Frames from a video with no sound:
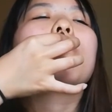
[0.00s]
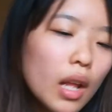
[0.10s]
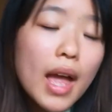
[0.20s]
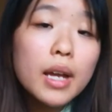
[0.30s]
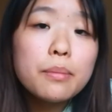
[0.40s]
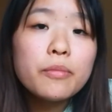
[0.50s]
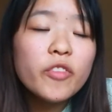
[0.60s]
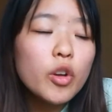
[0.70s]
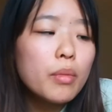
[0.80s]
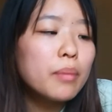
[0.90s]
I can
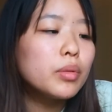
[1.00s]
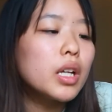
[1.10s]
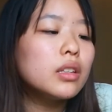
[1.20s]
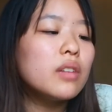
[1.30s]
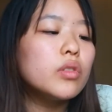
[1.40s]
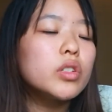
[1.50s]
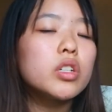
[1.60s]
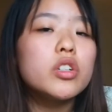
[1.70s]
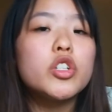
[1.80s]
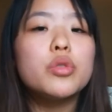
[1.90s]
feel my blood levels
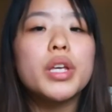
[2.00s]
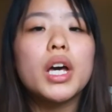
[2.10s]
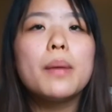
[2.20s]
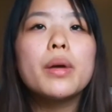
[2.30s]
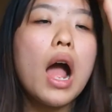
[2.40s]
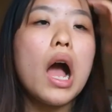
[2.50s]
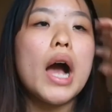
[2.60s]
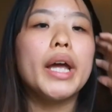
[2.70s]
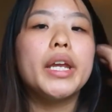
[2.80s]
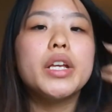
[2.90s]
shooting up.
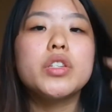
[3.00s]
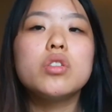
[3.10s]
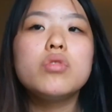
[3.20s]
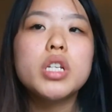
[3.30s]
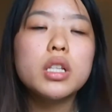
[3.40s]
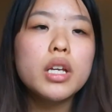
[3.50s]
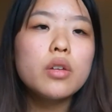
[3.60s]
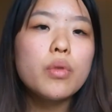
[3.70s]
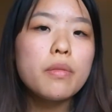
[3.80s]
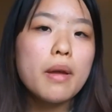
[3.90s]
I'm gonna get sushi later
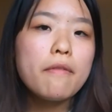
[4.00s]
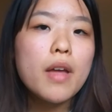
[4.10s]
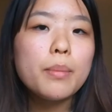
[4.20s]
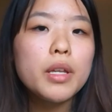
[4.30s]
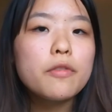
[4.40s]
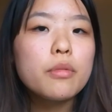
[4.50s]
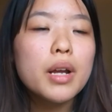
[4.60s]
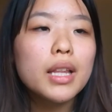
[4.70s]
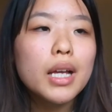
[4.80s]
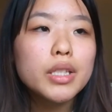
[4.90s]
with my family for my
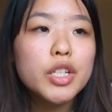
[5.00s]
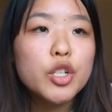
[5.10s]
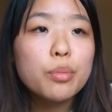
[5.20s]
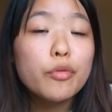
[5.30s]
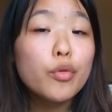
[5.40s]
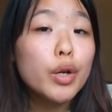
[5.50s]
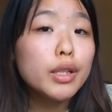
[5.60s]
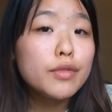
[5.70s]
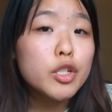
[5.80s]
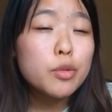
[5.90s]
last dinner before I
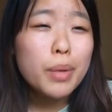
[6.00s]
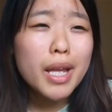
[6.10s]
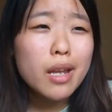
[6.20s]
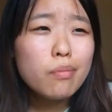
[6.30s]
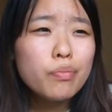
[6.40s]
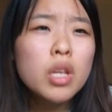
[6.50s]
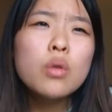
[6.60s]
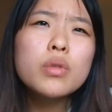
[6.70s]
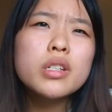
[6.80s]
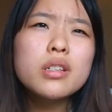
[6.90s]
leave to Japan,
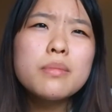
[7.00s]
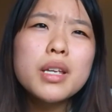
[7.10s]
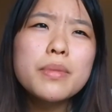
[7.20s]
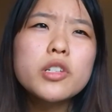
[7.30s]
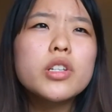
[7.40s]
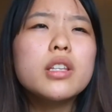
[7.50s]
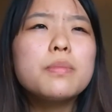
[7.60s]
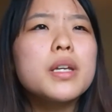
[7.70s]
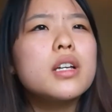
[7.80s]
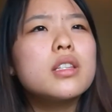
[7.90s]
which doesn't make much sense
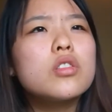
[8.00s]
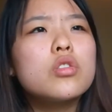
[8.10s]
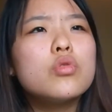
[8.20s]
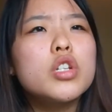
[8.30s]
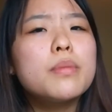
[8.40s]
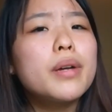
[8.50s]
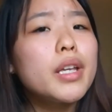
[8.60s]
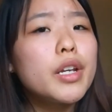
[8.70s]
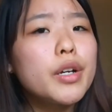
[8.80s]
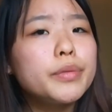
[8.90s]
because it's sushi, but
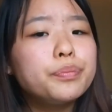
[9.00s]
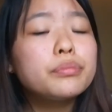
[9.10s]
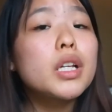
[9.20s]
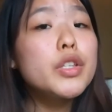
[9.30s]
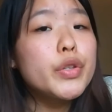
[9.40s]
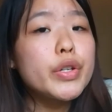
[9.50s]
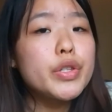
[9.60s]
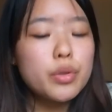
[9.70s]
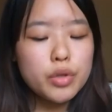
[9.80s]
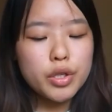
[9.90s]
you know, it's good
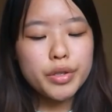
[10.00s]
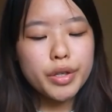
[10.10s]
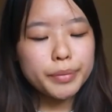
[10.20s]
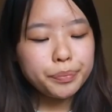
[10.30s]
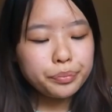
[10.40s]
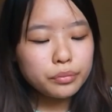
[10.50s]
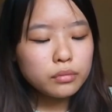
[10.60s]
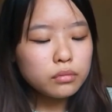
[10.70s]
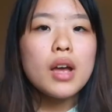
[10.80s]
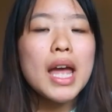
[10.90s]
sushi, so.
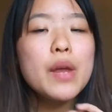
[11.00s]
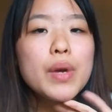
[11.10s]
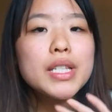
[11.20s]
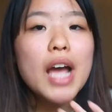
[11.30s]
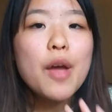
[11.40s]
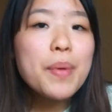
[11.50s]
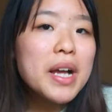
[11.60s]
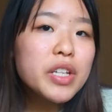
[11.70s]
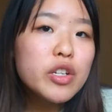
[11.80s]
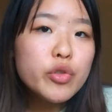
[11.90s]
Anyways, I hope you
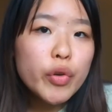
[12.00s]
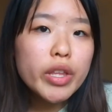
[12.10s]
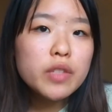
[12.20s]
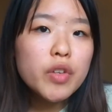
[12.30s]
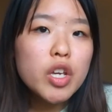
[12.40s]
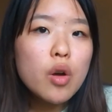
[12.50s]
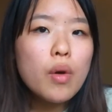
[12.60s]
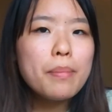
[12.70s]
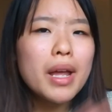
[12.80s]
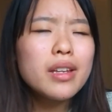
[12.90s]
guys enjoyed this
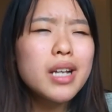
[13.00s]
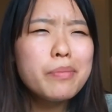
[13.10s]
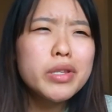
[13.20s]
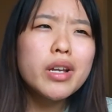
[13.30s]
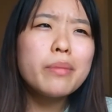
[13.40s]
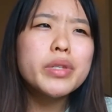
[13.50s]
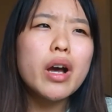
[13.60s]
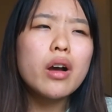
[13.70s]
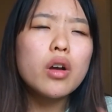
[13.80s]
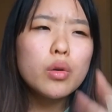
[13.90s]
video. By the time this
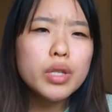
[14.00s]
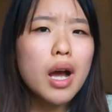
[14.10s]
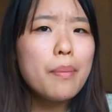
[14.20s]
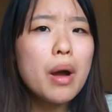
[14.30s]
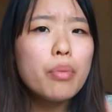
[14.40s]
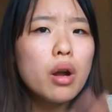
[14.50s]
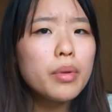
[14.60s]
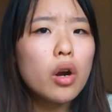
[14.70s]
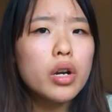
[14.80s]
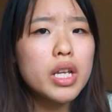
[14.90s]
goes up, I'm
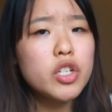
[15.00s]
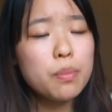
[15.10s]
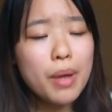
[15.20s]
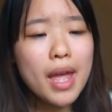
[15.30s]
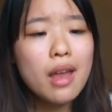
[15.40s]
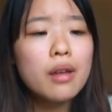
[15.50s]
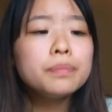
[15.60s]
probably already in Japan.